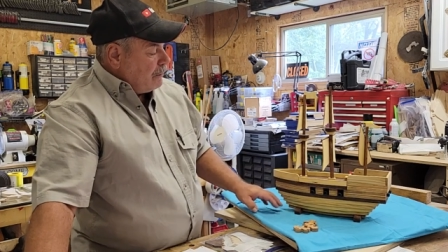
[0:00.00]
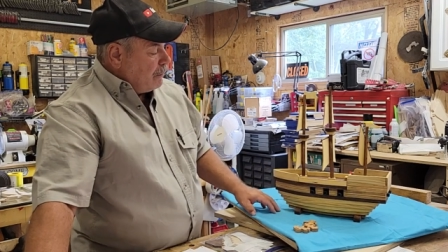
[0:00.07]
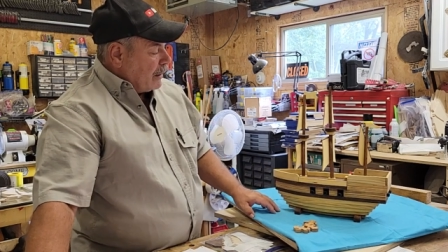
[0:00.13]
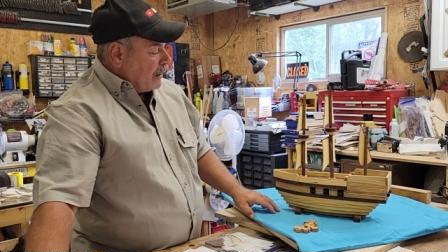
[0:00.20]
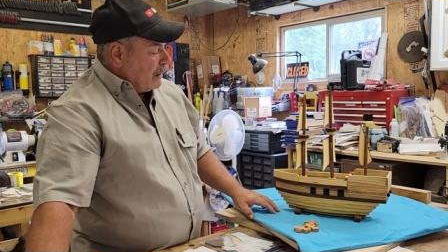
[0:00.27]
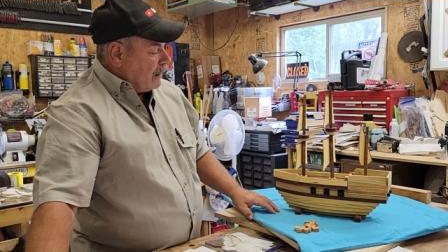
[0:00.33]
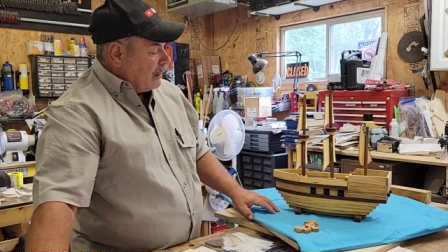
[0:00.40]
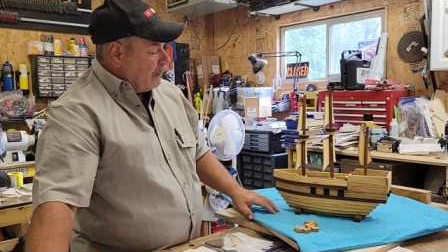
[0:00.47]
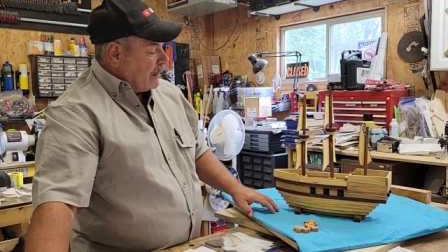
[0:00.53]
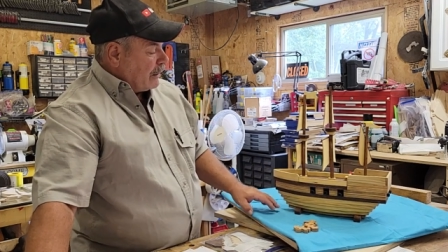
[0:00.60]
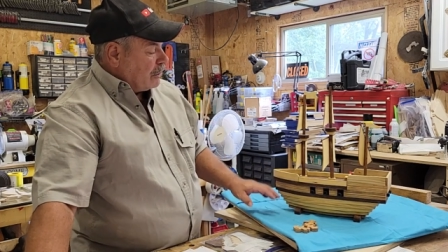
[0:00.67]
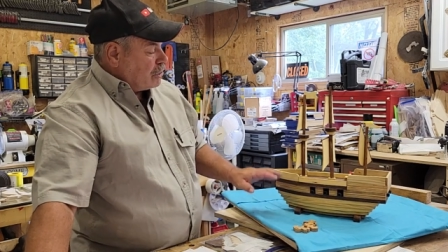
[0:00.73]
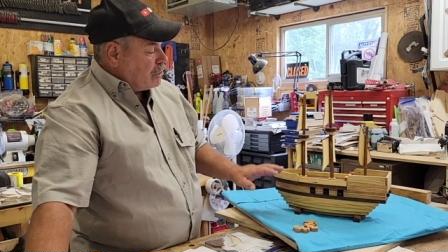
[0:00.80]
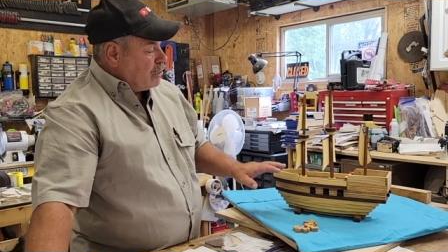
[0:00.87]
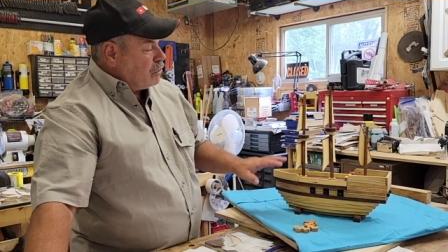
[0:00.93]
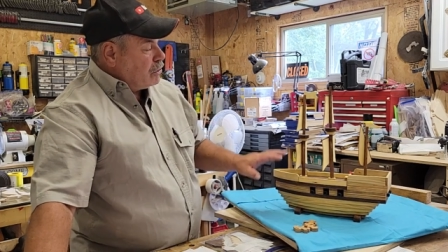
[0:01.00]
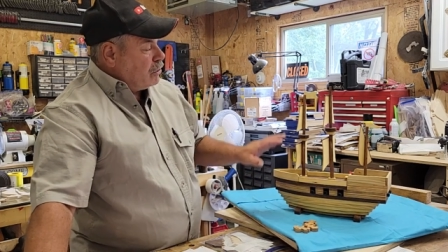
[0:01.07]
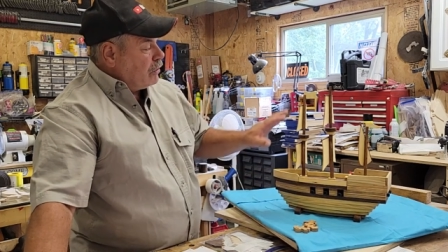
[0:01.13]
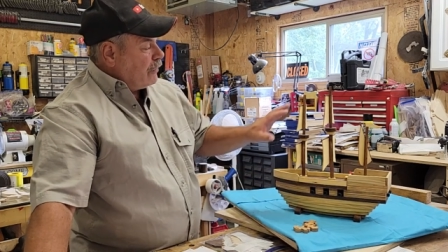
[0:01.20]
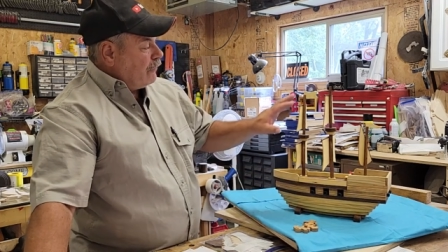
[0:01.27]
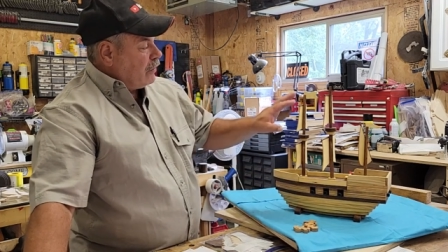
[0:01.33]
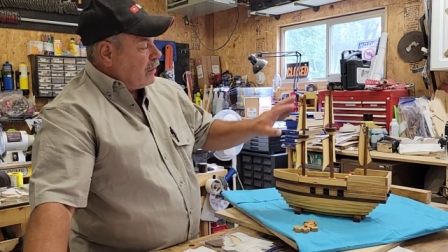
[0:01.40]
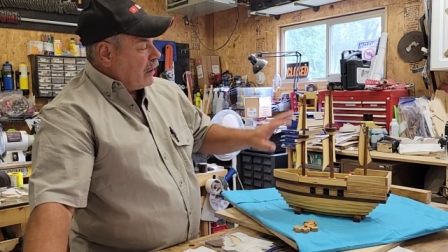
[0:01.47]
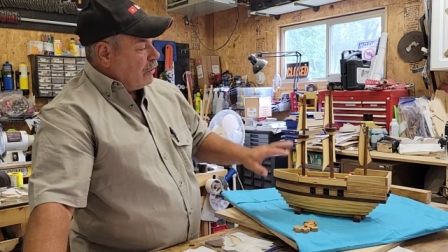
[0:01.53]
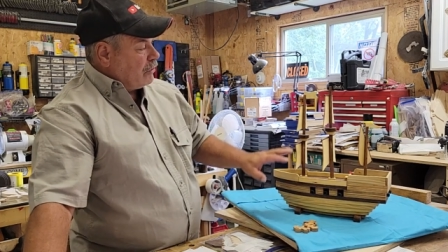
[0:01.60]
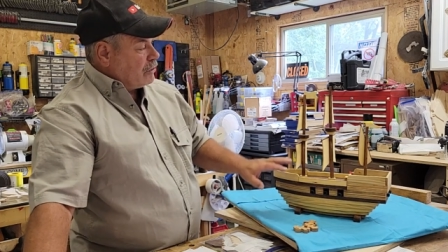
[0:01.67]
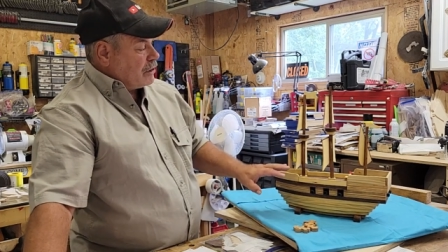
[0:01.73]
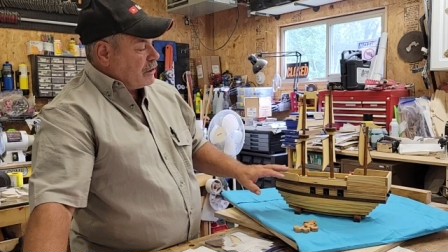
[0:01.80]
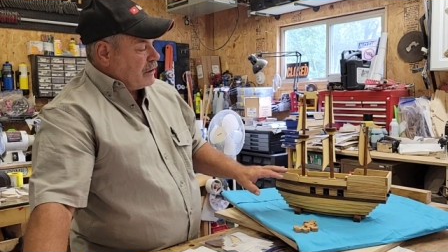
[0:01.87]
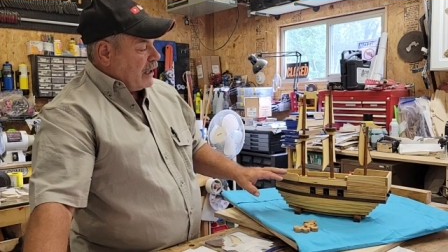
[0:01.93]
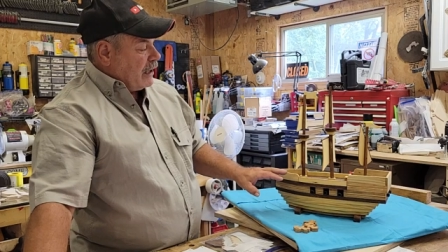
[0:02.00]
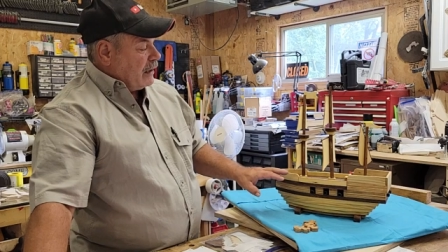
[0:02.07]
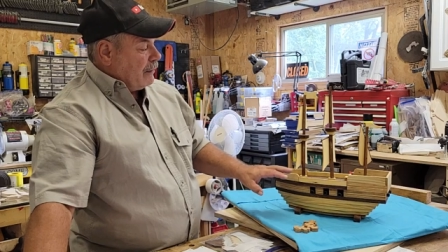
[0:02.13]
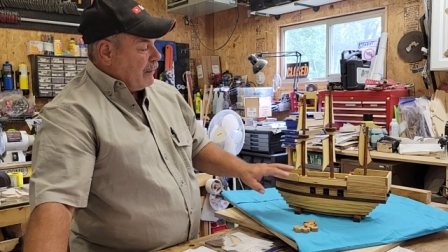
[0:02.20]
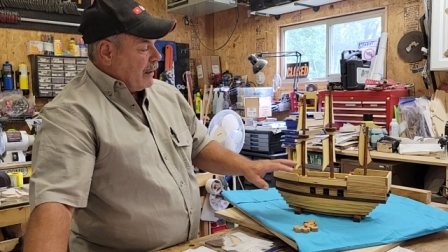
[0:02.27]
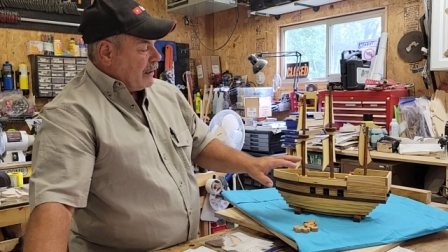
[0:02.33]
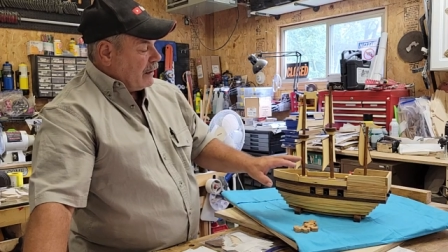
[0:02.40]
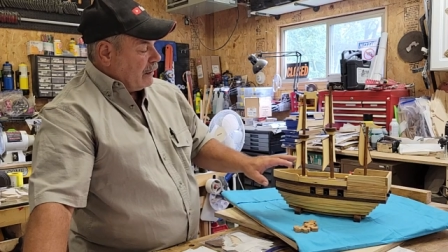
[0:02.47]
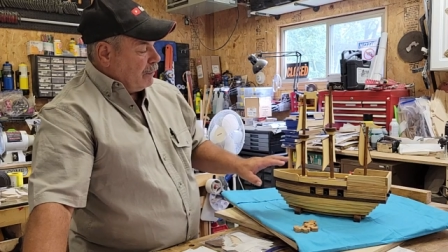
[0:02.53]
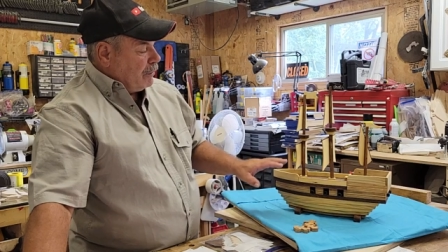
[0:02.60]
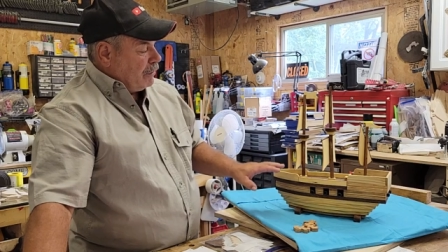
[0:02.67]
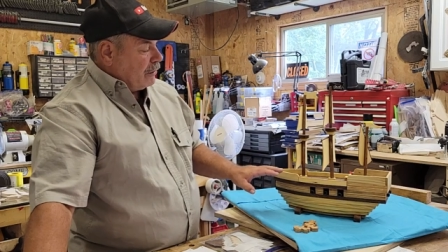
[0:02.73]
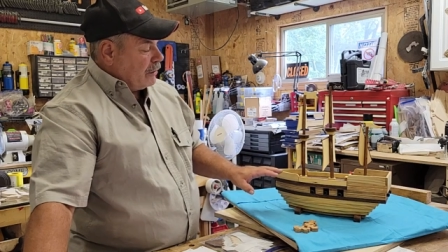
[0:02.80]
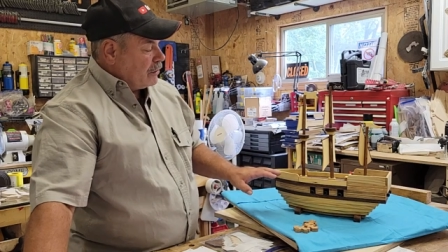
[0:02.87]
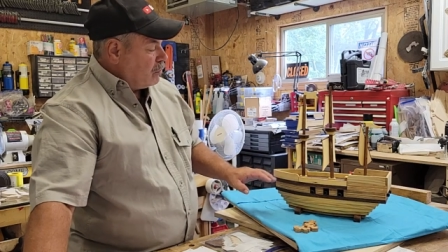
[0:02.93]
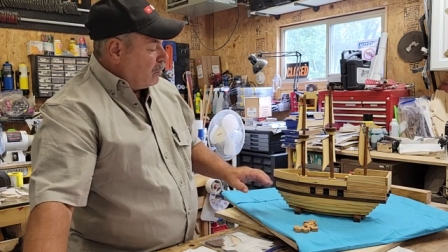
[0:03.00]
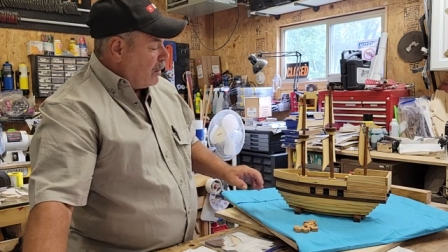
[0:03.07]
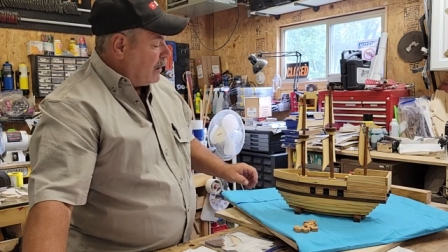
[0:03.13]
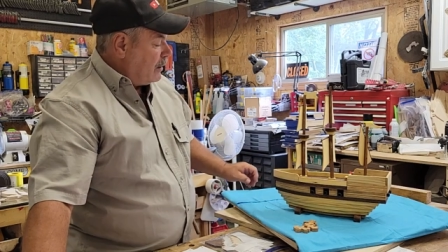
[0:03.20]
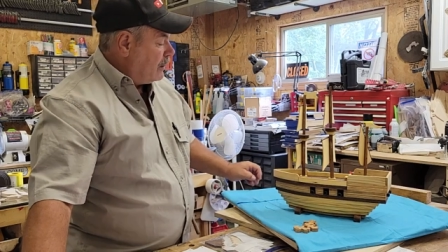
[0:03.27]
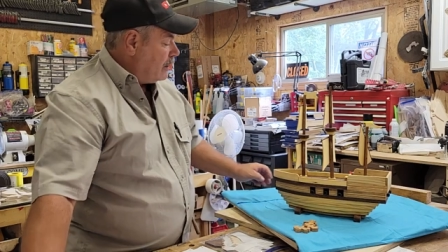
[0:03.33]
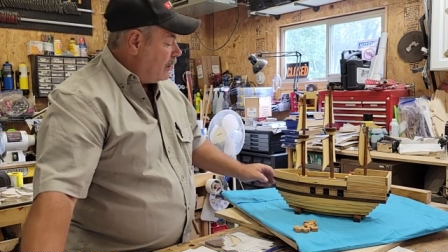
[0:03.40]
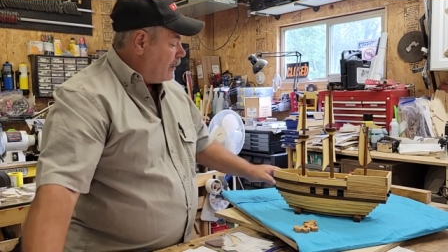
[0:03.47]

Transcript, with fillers: But um, I just used two different colors of stain to make it appear this way.